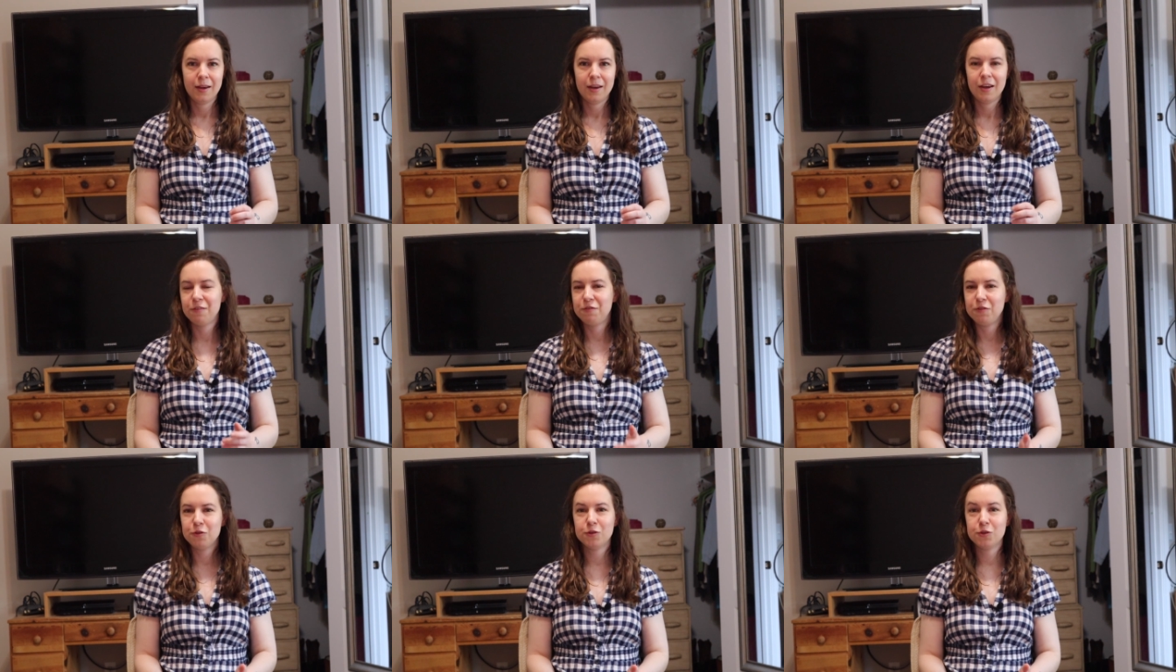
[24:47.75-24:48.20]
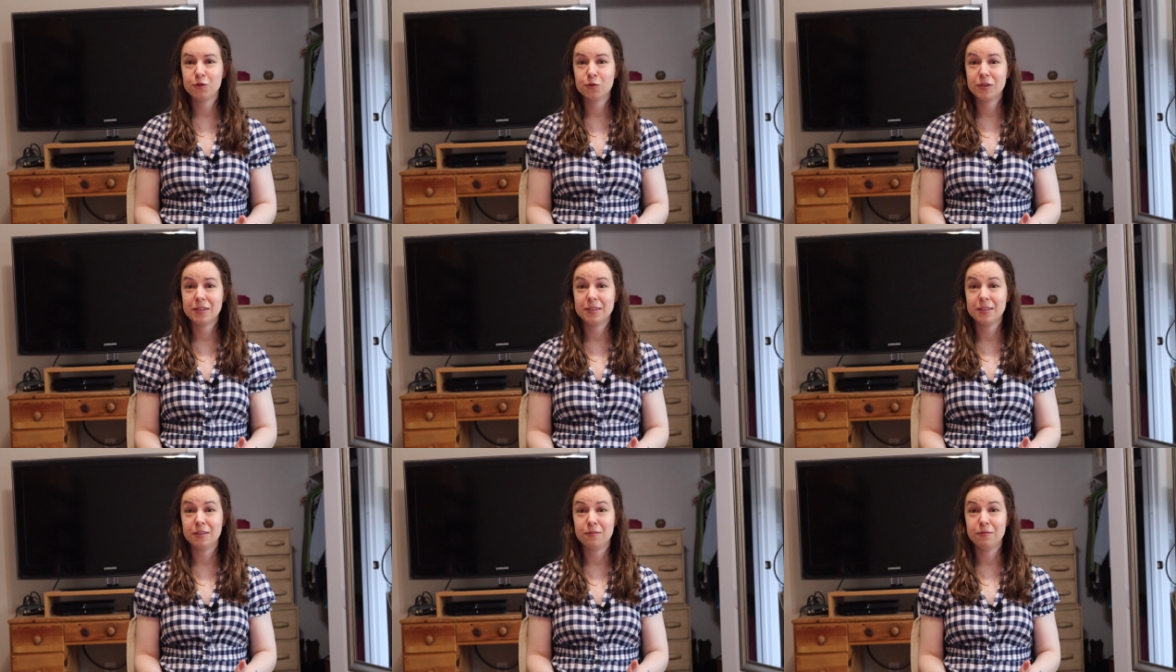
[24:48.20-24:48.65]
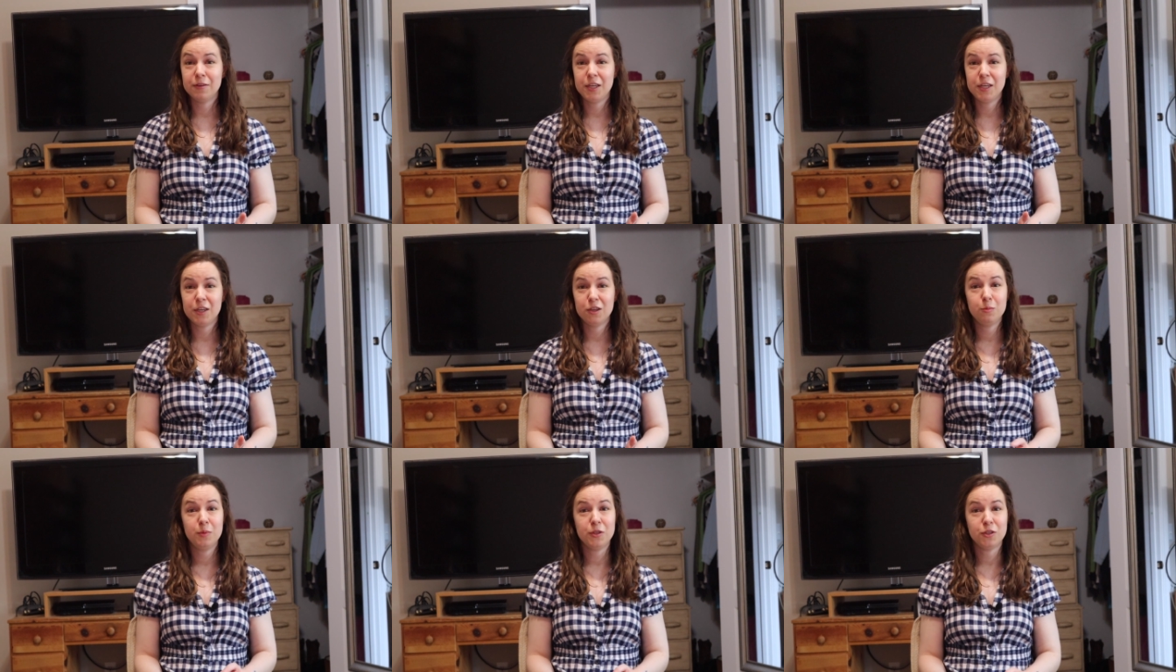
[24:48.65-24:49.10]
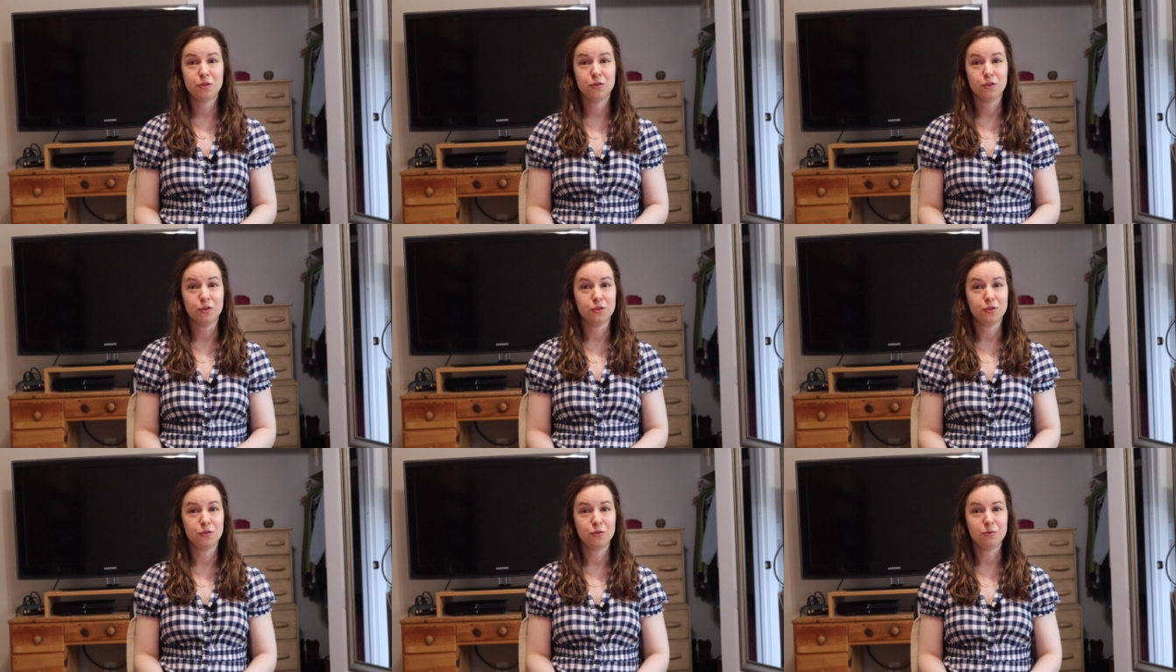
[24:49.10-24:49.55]
If you enjoyed this video, be
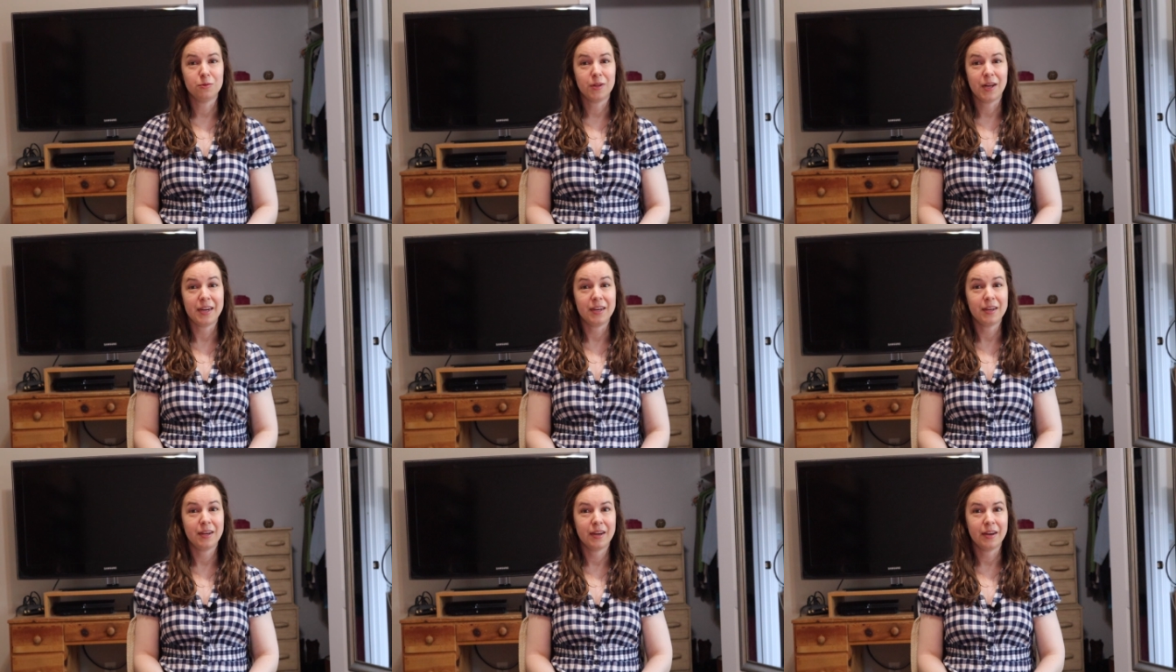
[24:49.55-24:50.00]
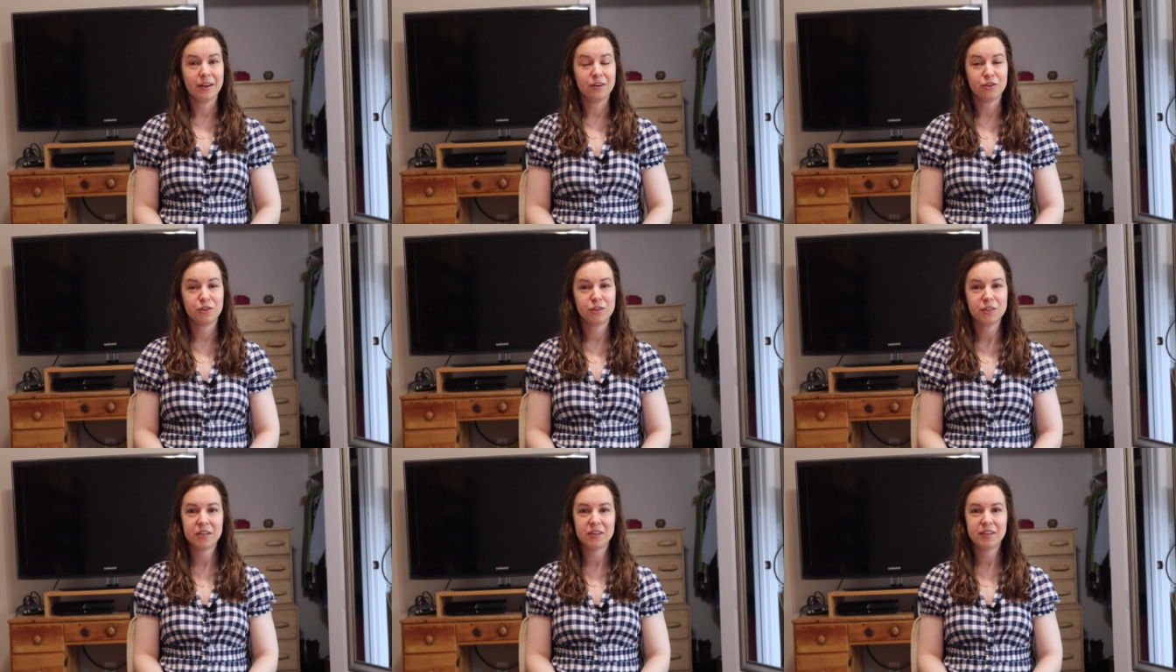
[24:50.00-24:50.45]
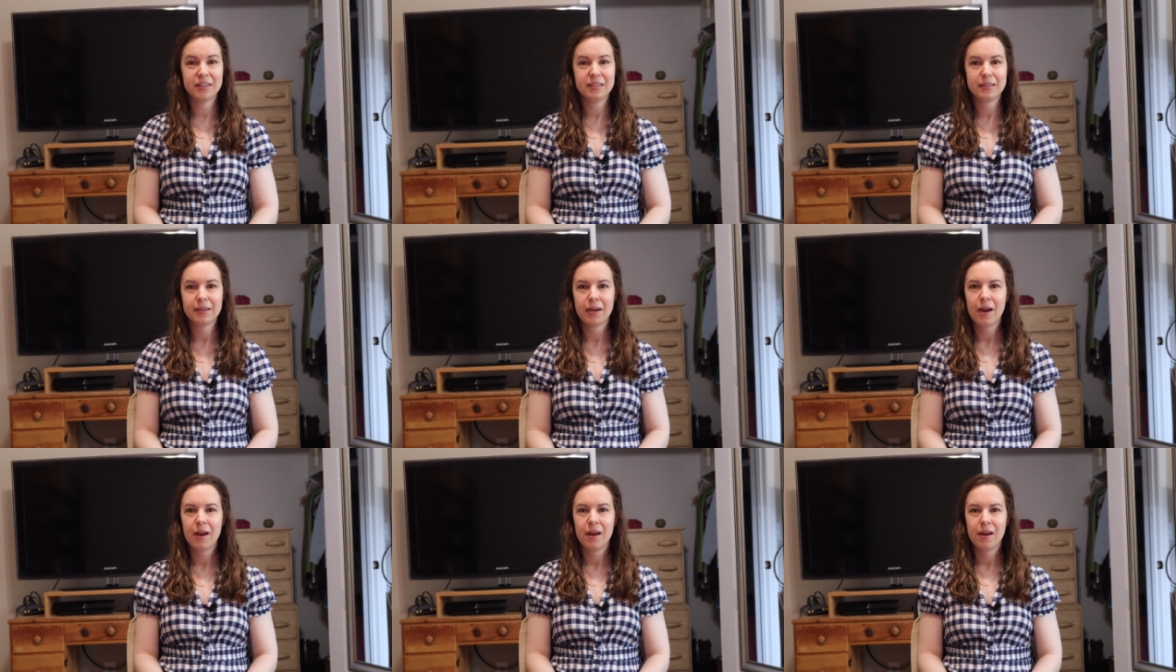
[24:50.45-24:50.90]
sure to like and share it.